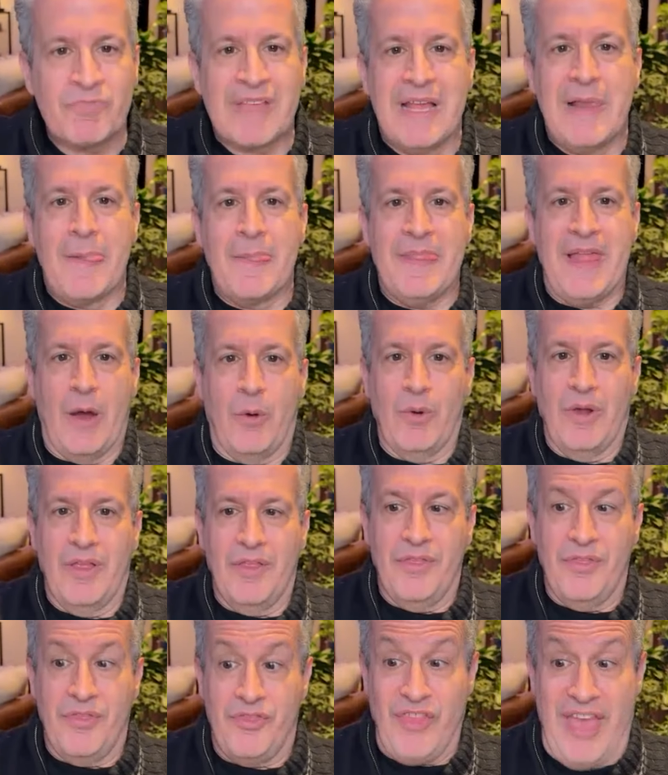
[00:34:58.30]
Now,
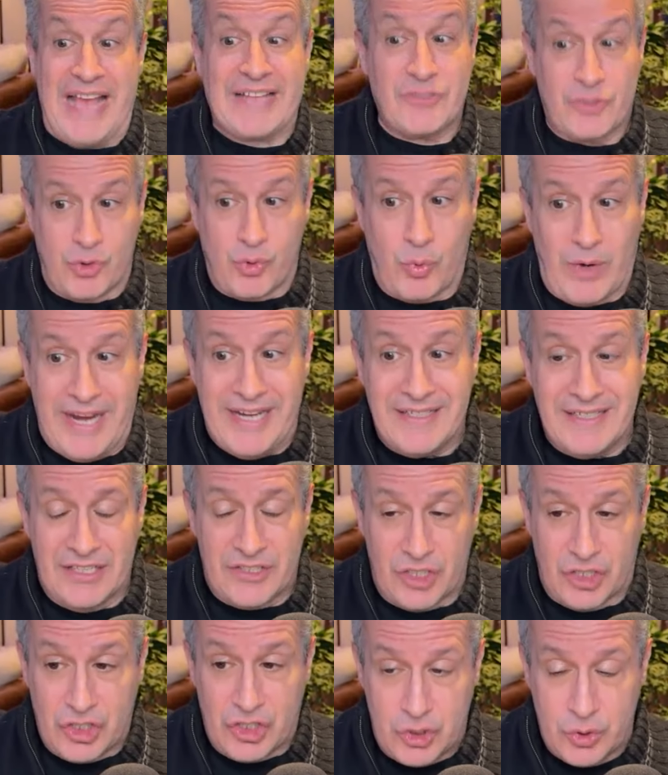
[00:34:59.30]
that's great. It's a
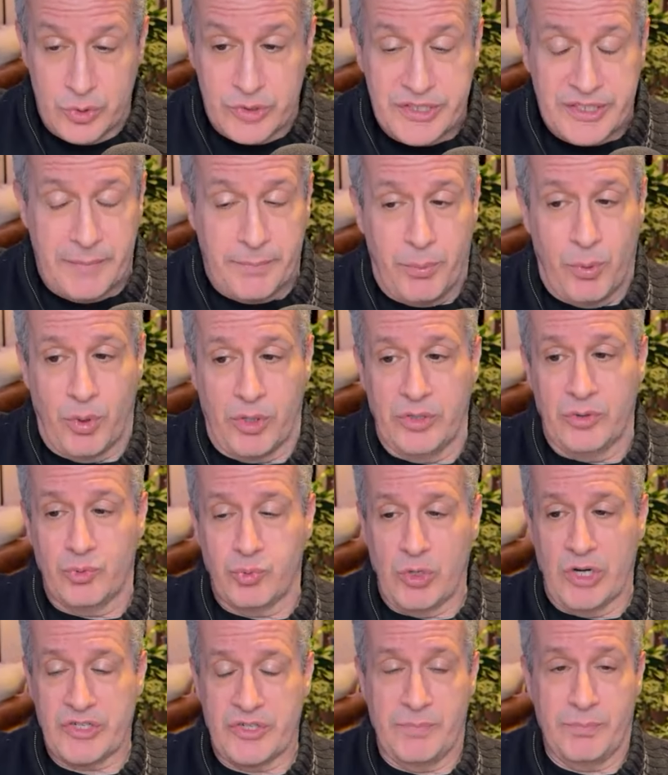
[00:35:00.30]
hugely important
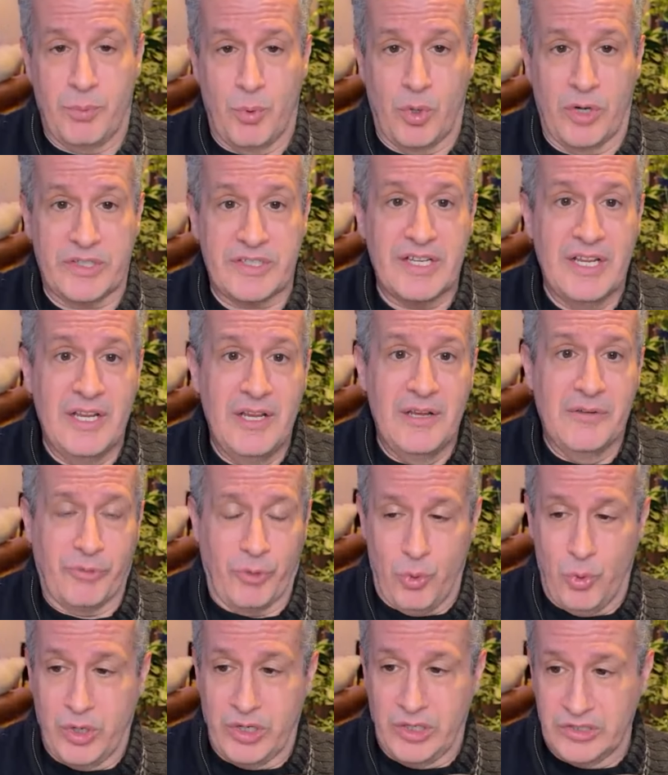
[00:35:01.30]
Russian port for
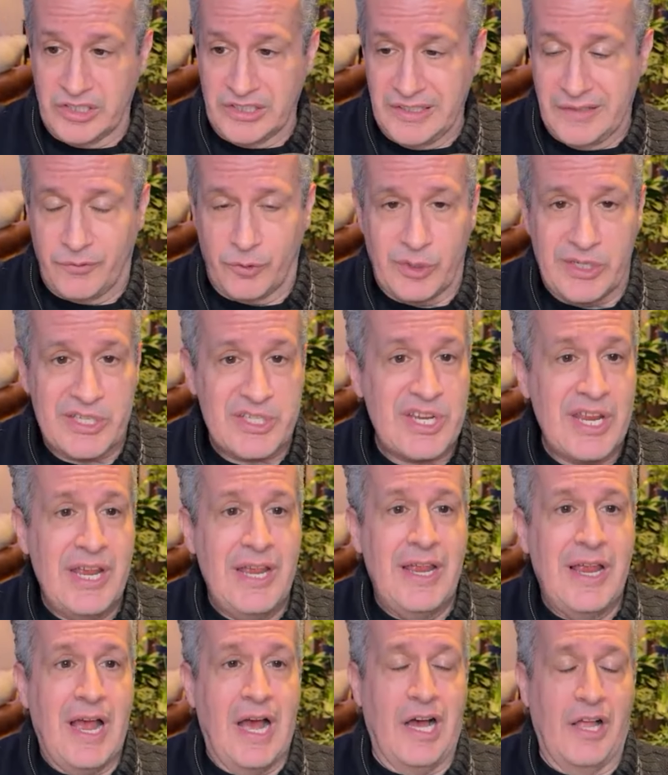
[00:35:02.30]
oil deliveries.
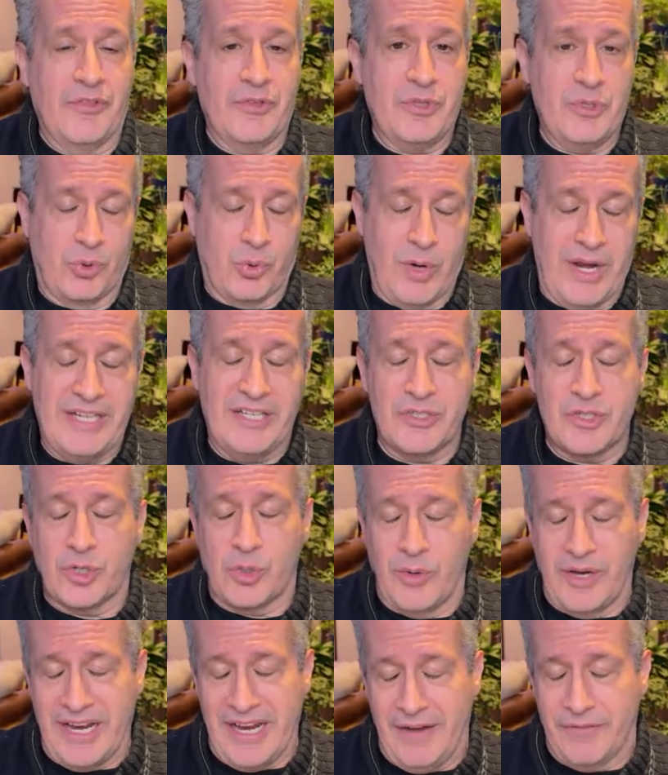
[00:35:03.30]
The Ukrainians are
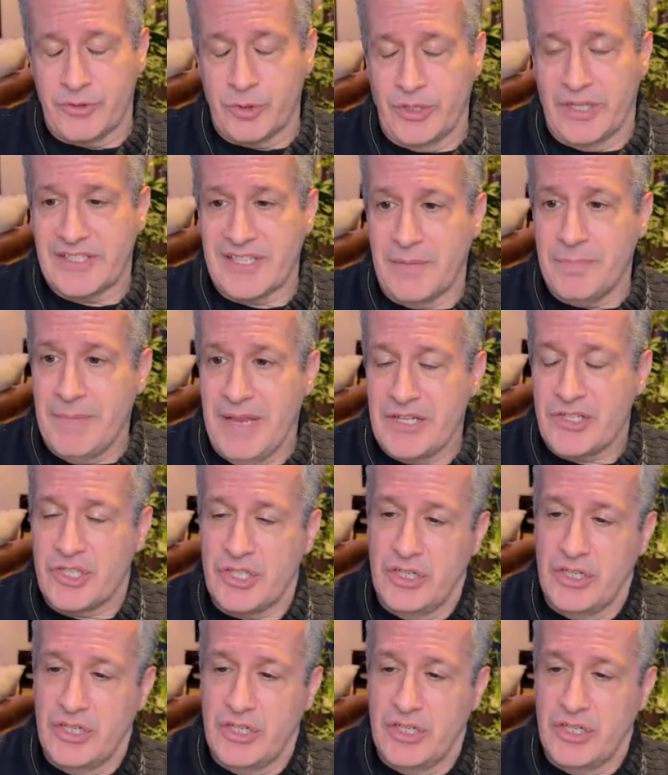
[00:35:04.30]
going after it, as I mentioned